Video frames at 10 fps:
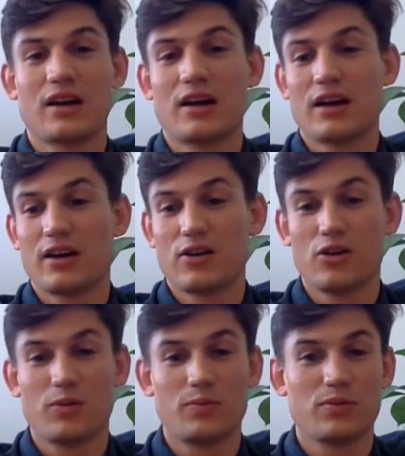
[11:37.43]
I
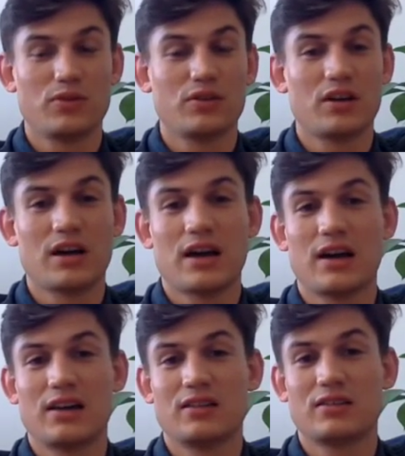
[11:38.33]
hope you
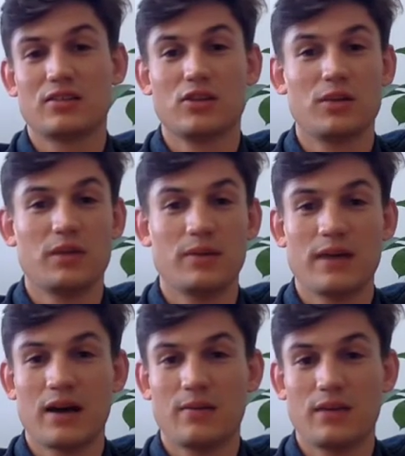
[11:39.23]
guys learn a bit
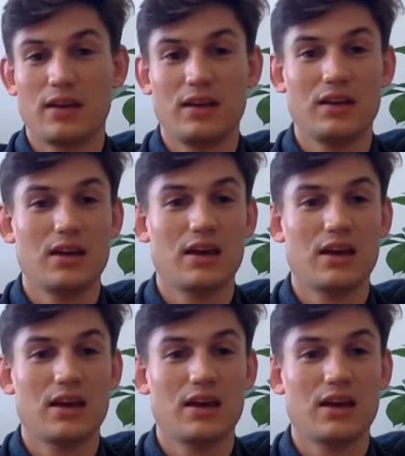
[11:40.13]
about me,